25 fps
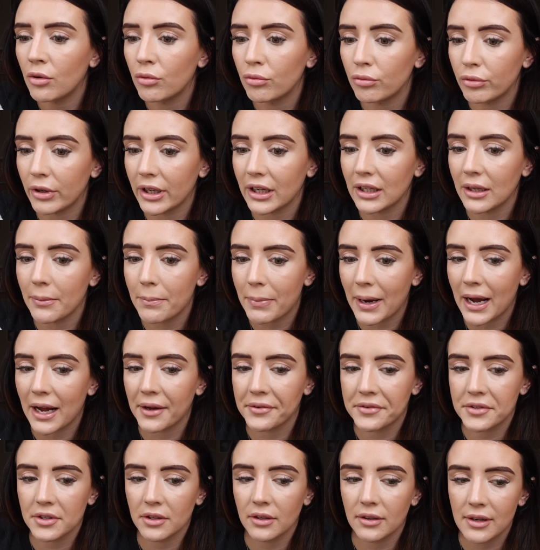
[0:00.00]
really
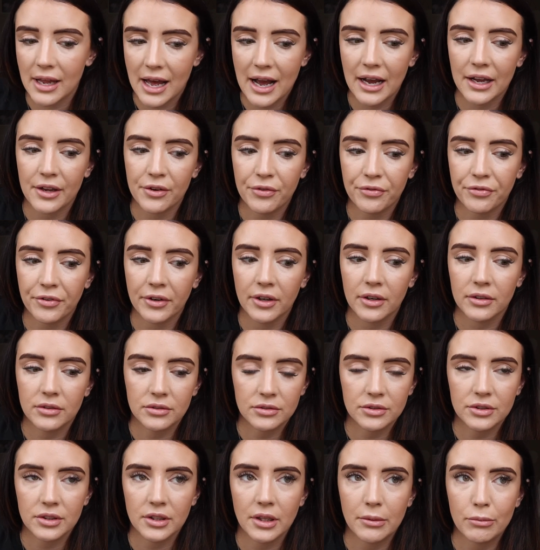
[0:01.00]
bad life,
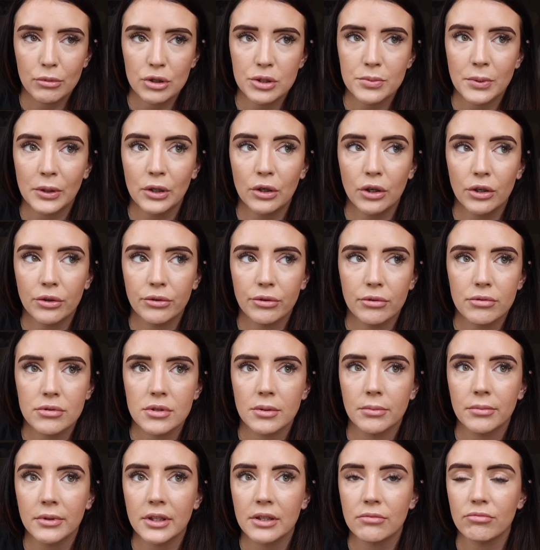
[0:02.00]
and they must be going through
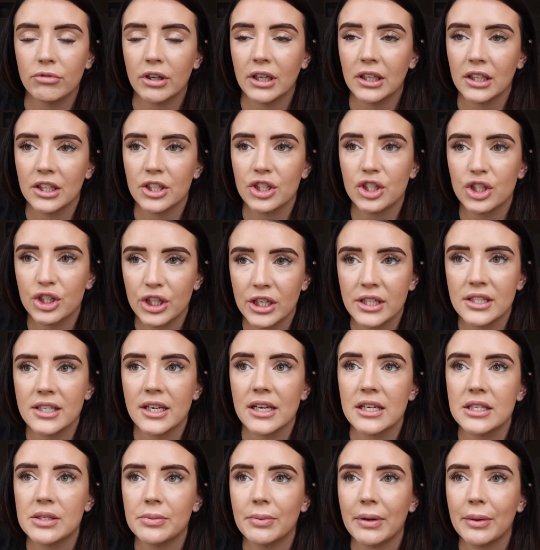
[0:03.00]
something really
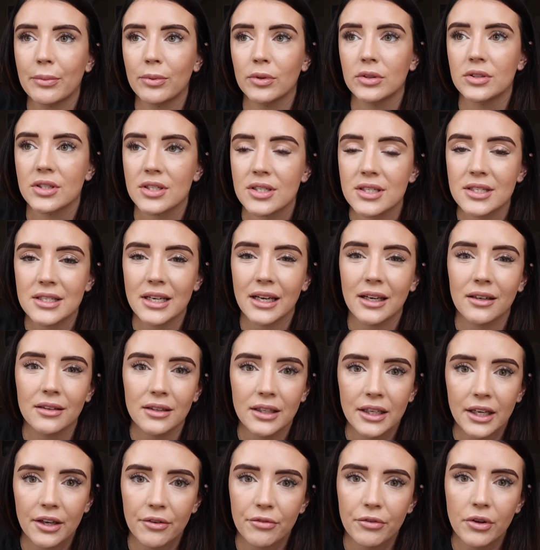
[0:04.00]
shitty to be able to sit
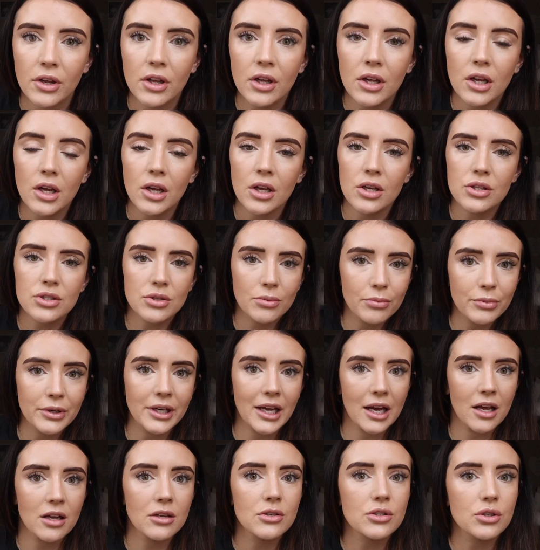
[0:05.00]
and give
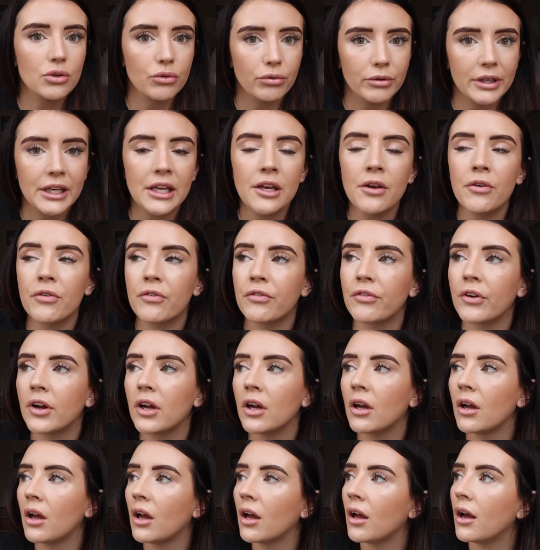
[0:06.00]
somebody else grief,
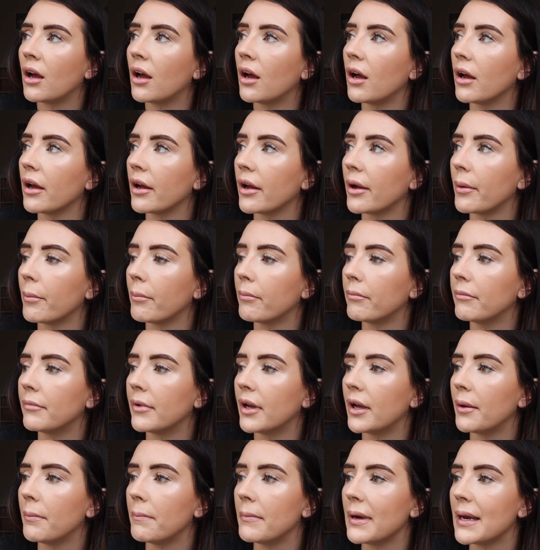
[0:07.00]

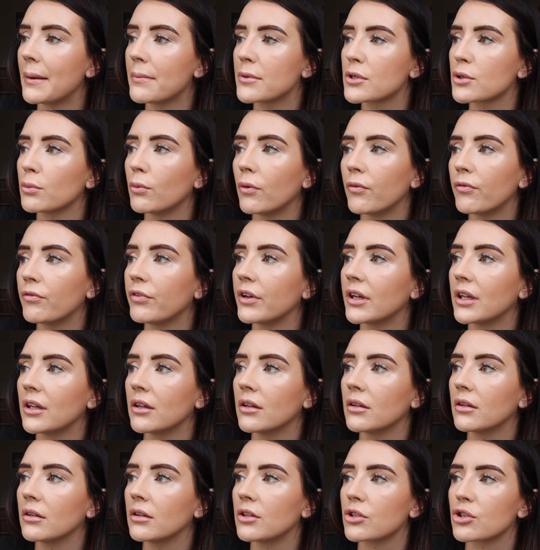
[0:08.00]
and make someone
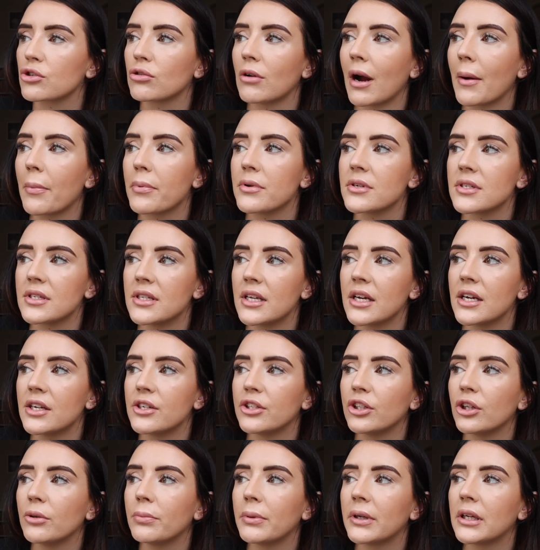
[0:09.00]
feel as crap as
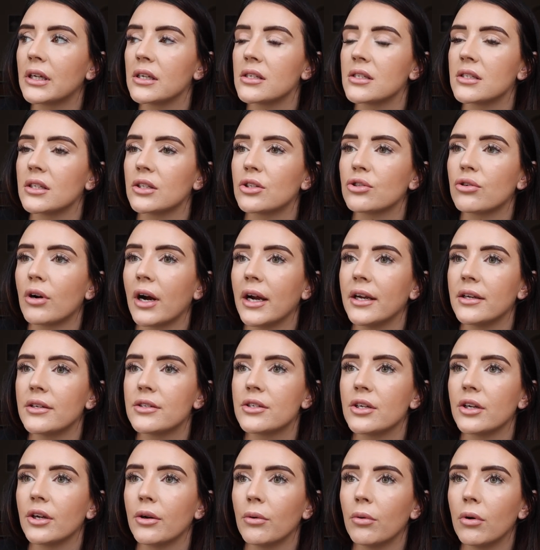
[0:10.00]
they do, because they're trying
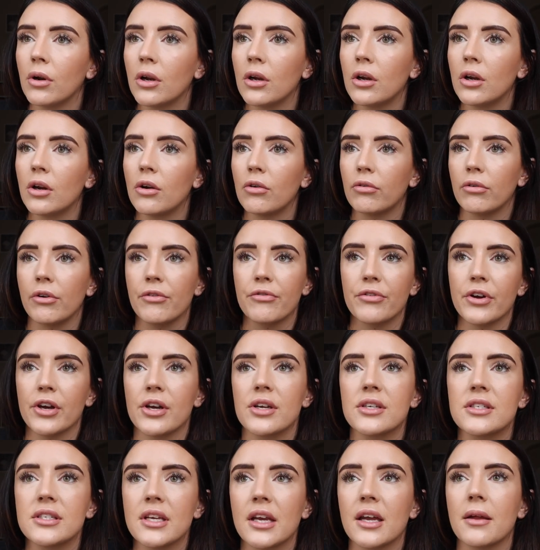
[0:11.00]
to
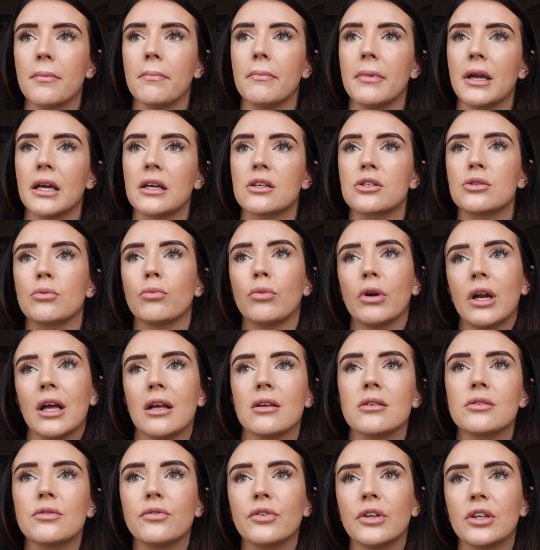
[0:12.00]
reverse it and make someone
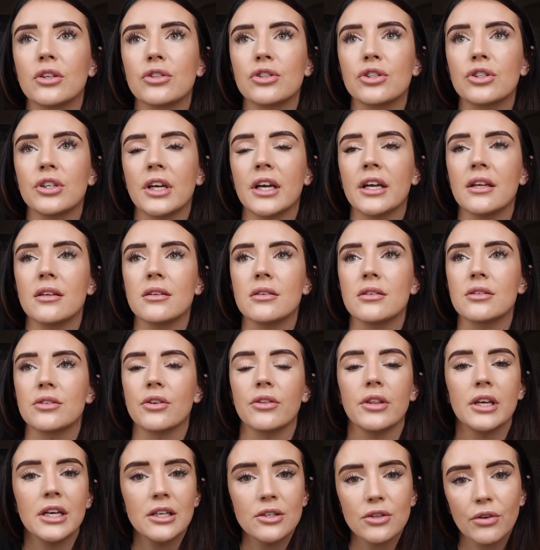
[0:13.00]
else feel shit
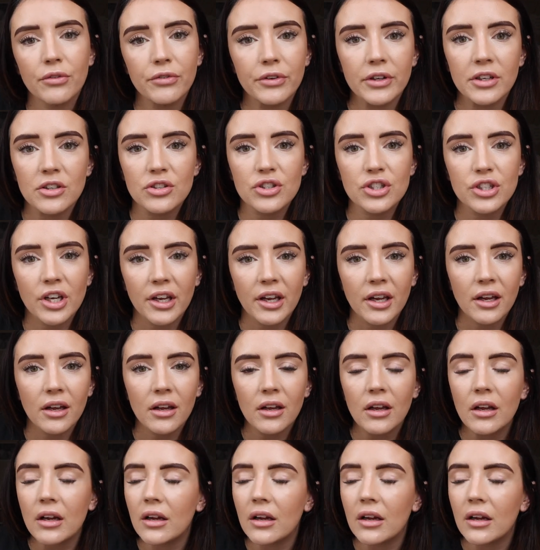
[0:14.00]
so they don't feel shit.